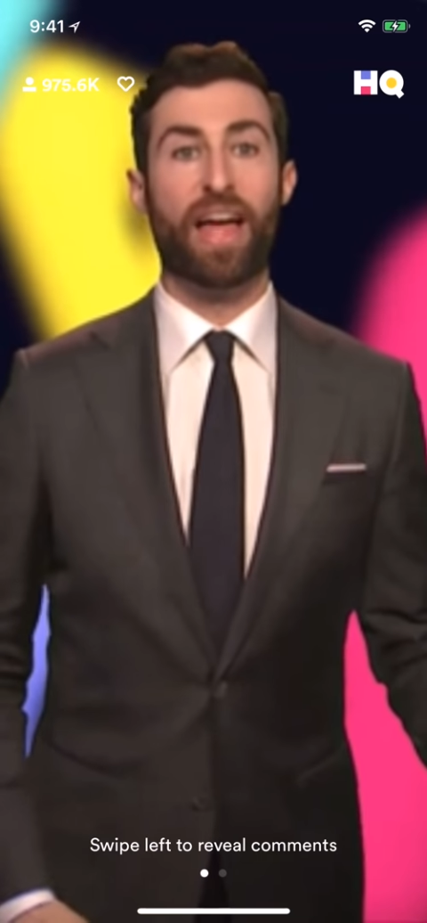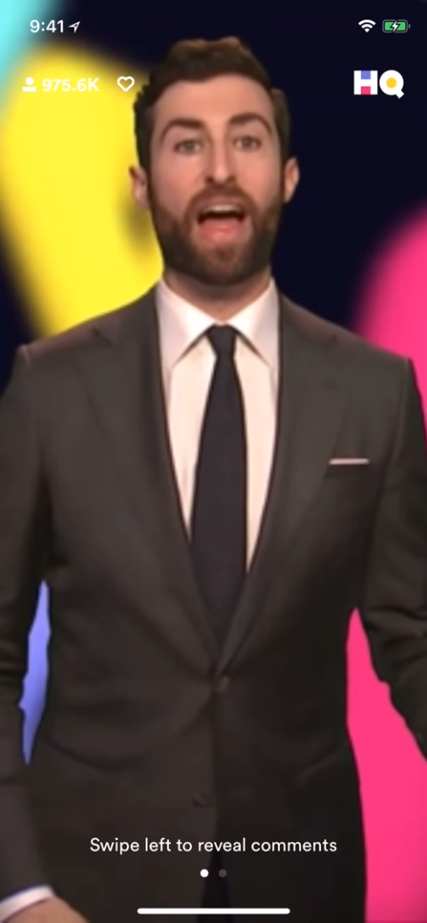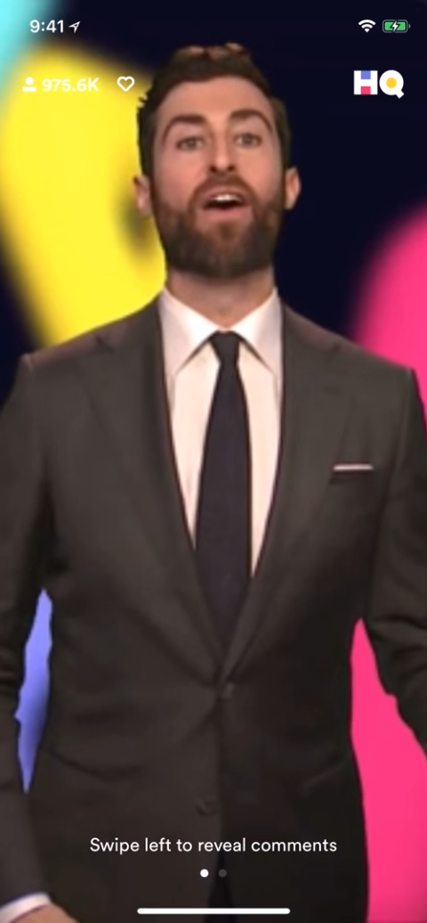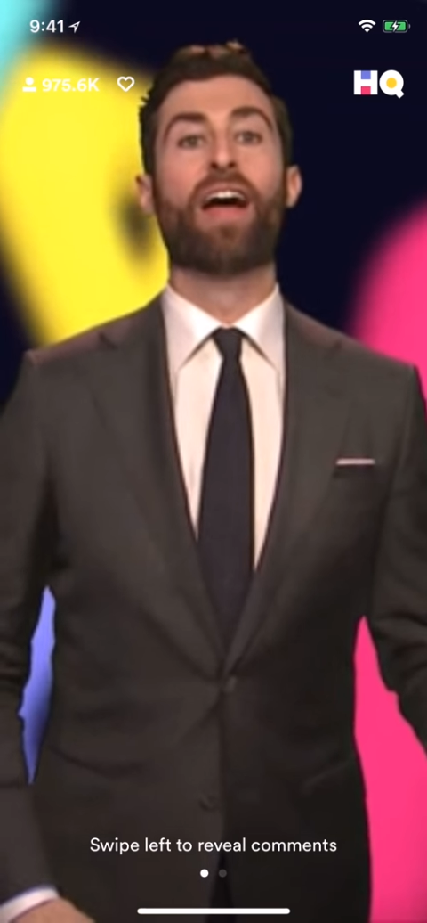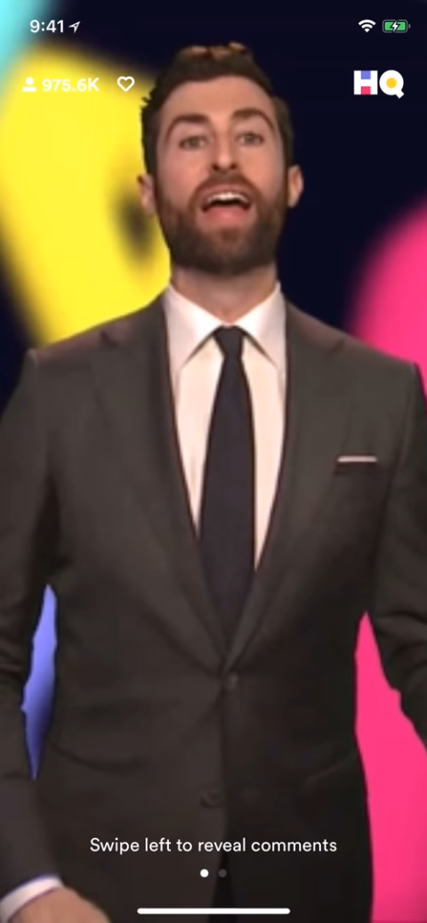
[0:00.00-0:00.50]

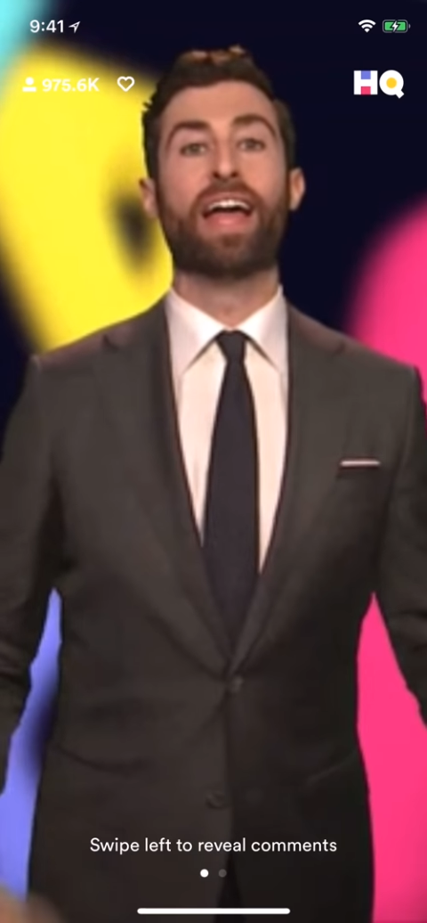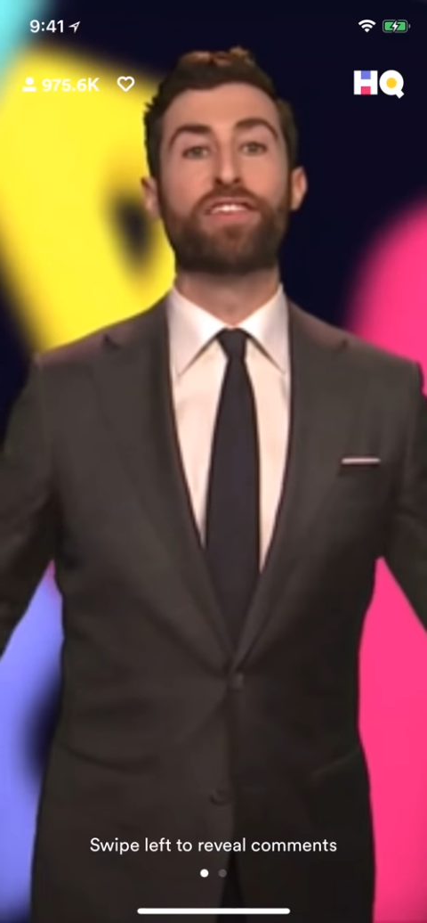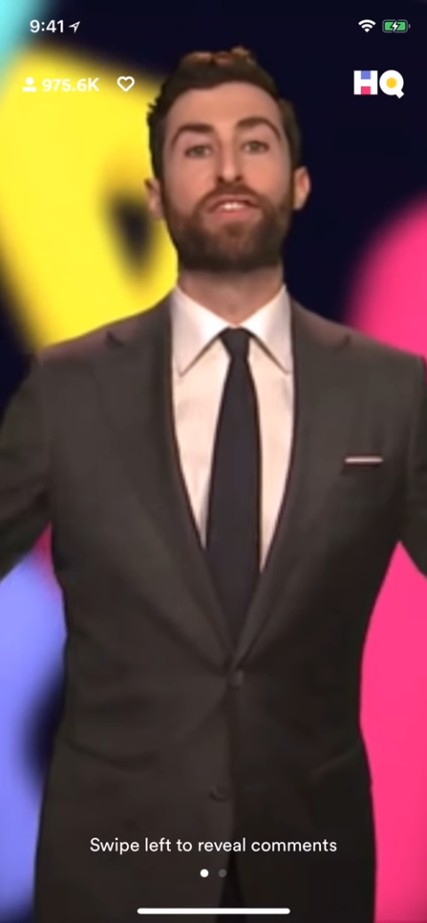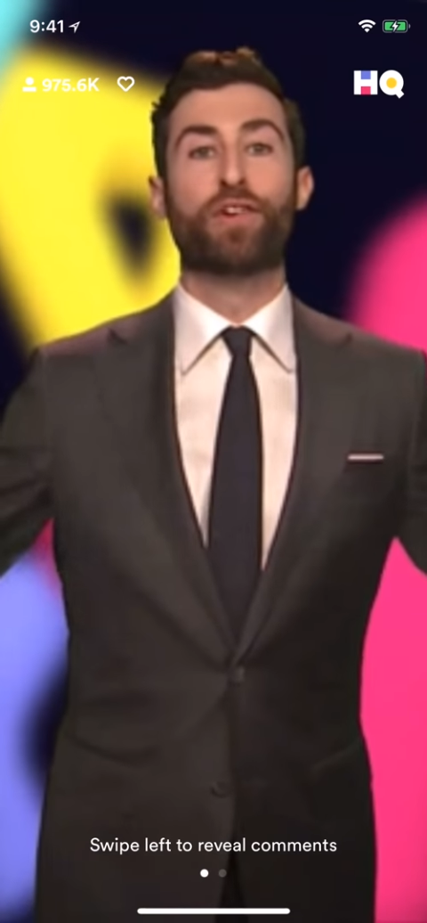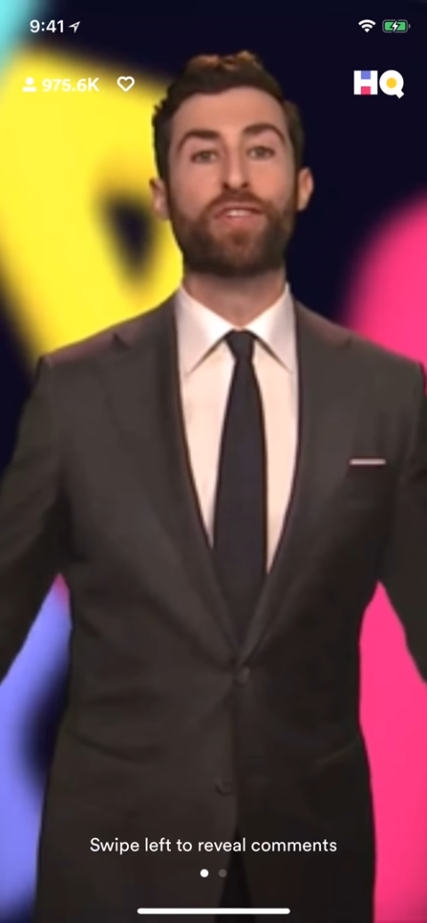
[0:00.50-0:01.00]
down.
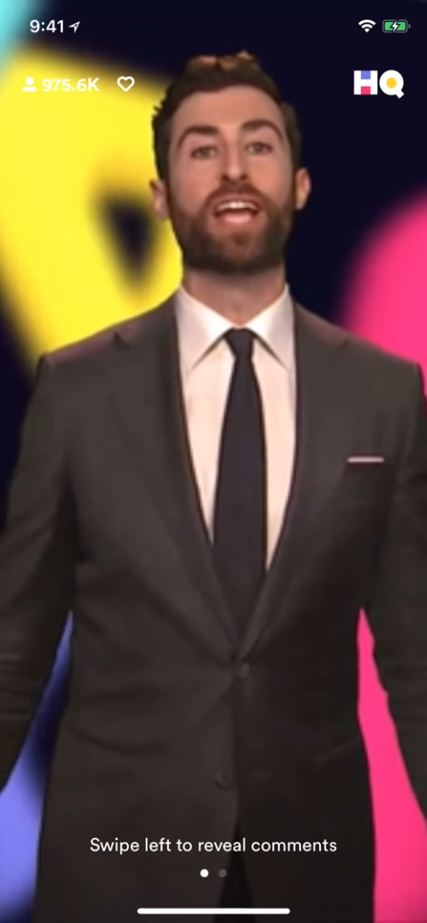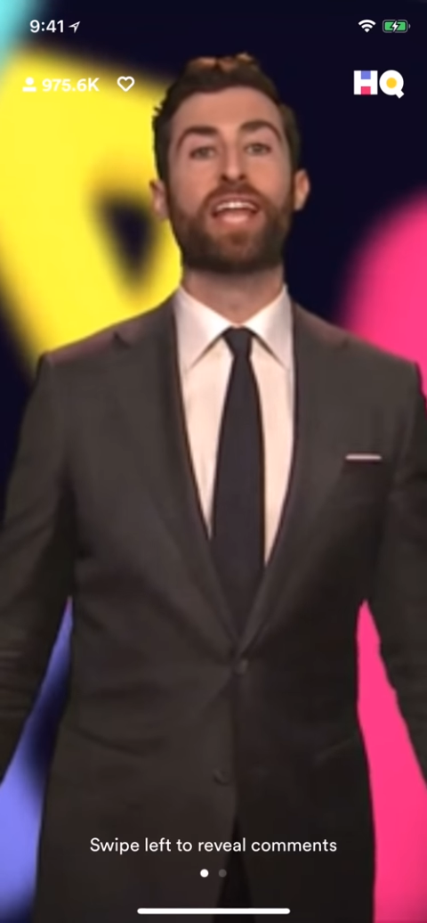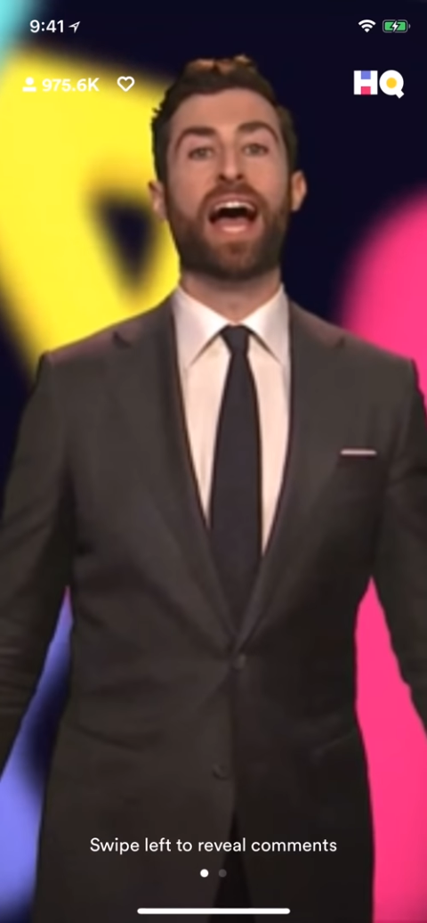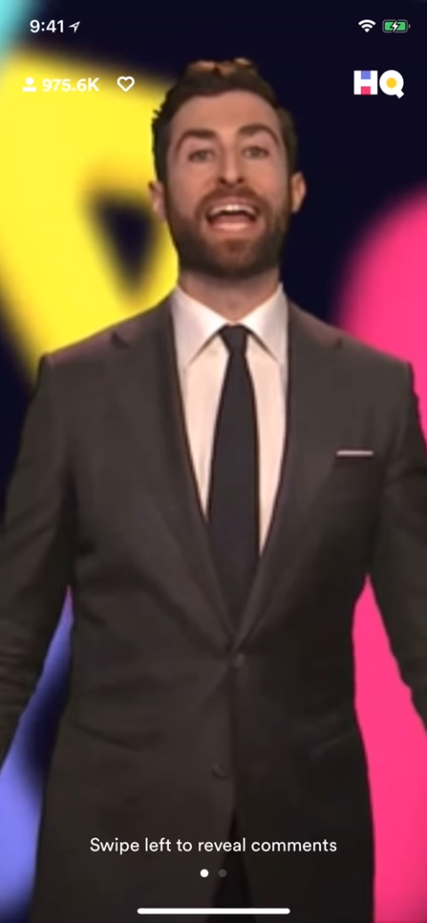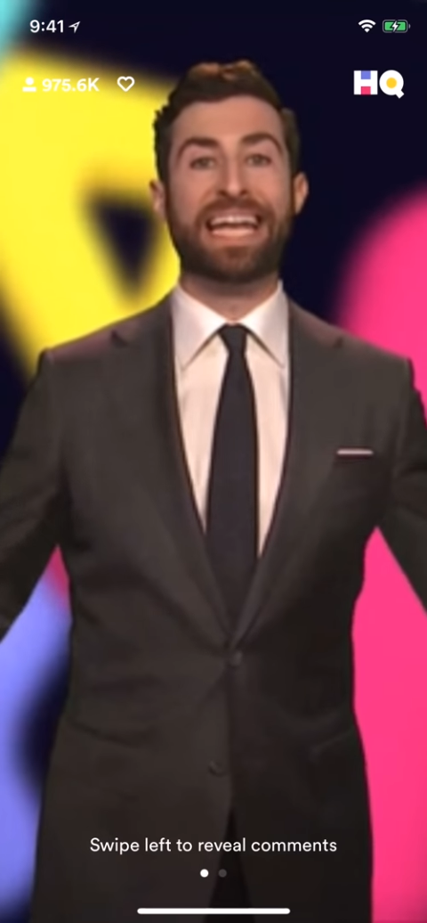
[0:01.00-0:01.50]
It's Tuesday
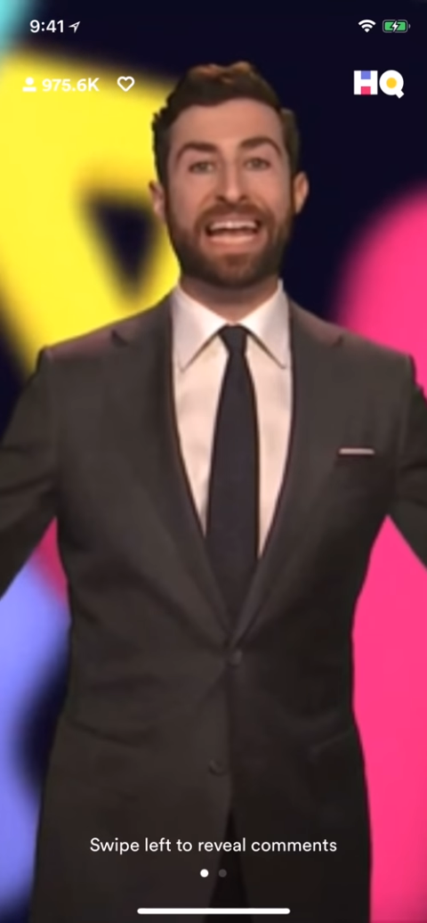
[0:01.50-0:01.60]
night,